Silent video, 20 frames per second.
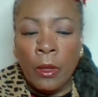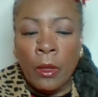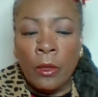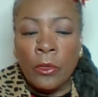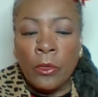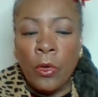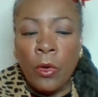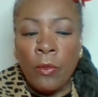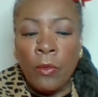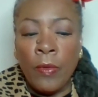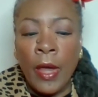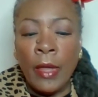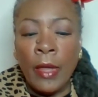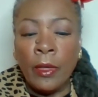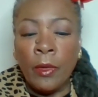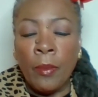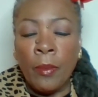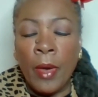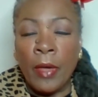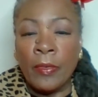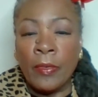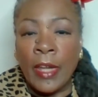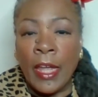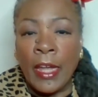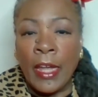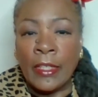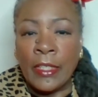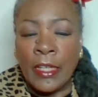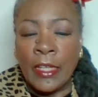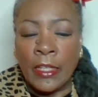So around about
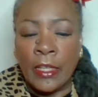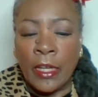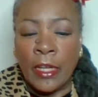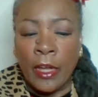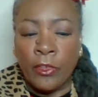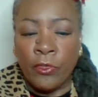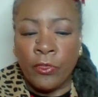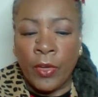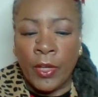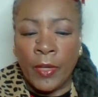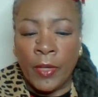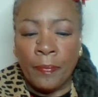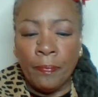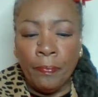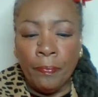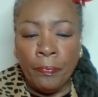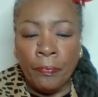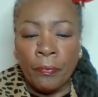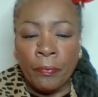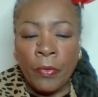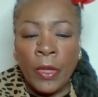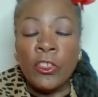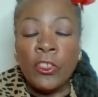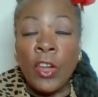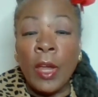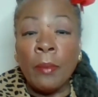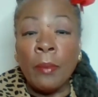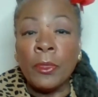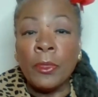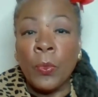1900,
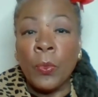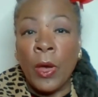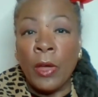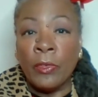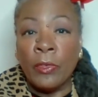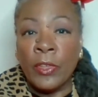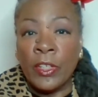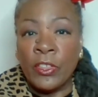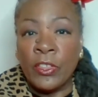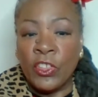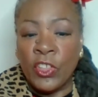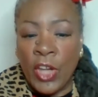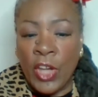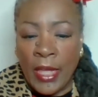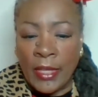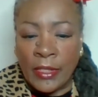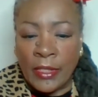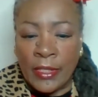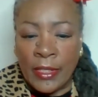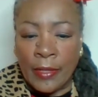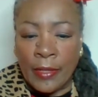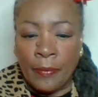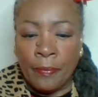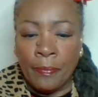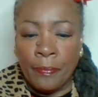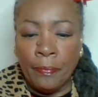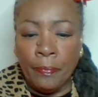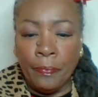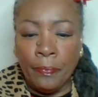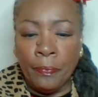James Weldon Johnson,
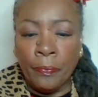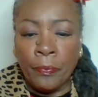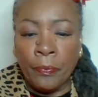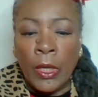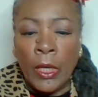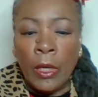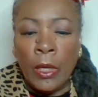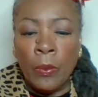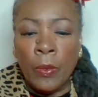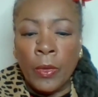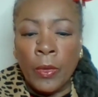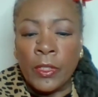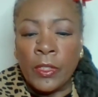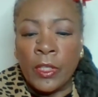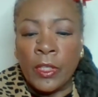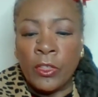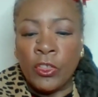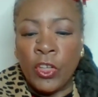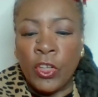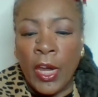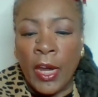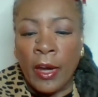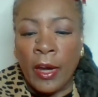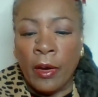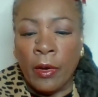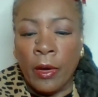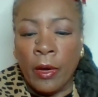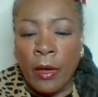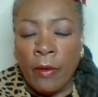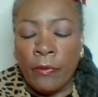he was the
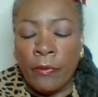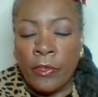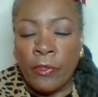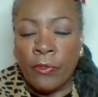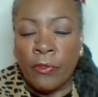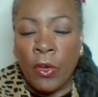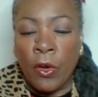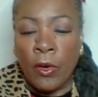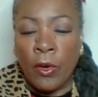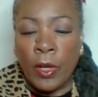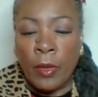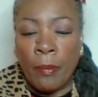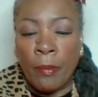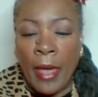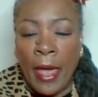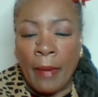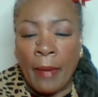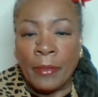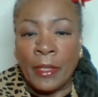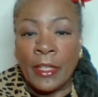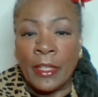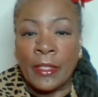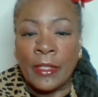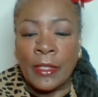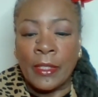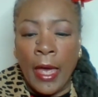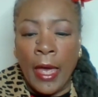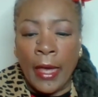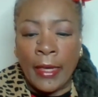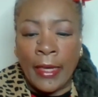chair of the Florida
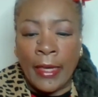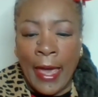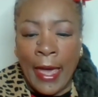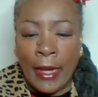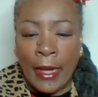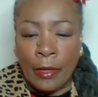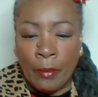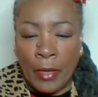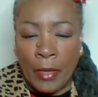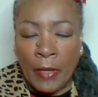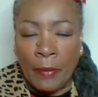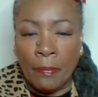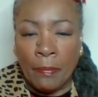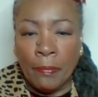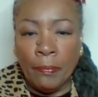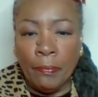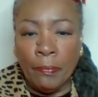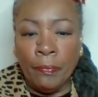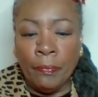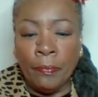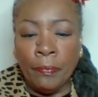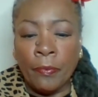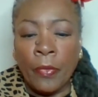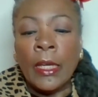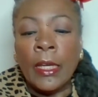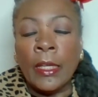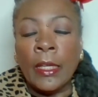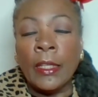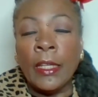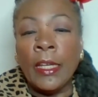Baptist Academy,
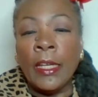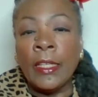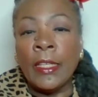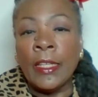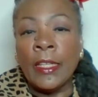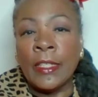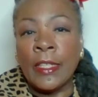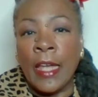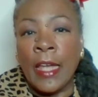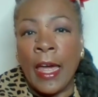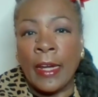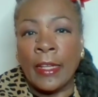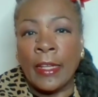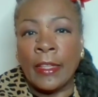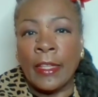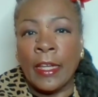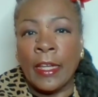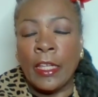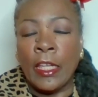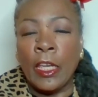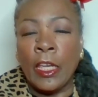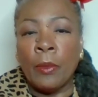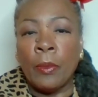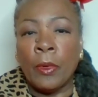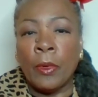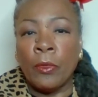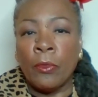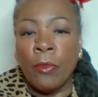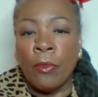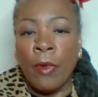and he decided that he
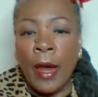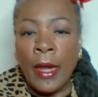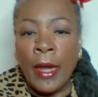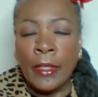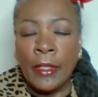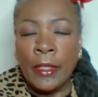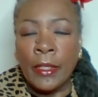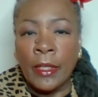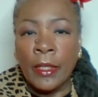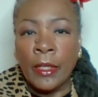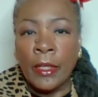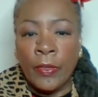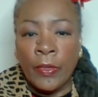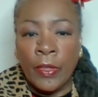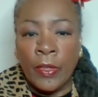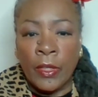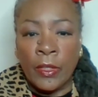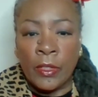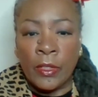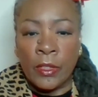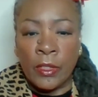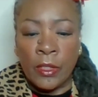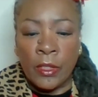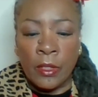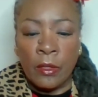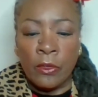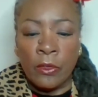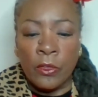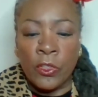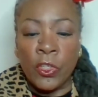would write this
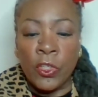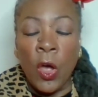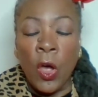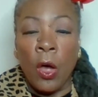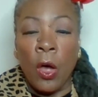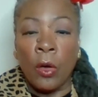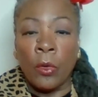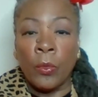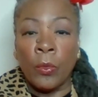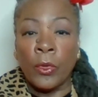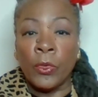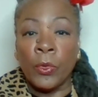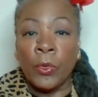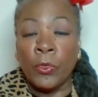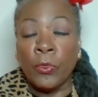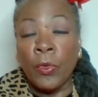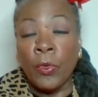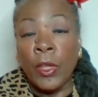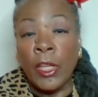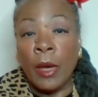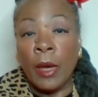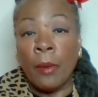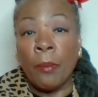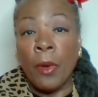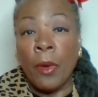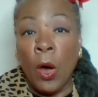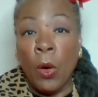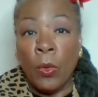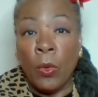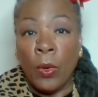song, which was really a
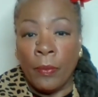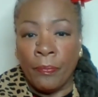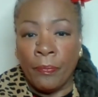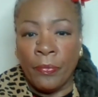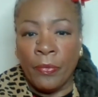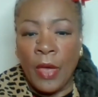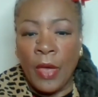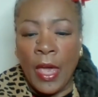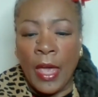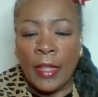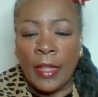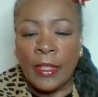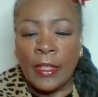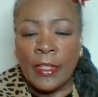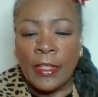poem at the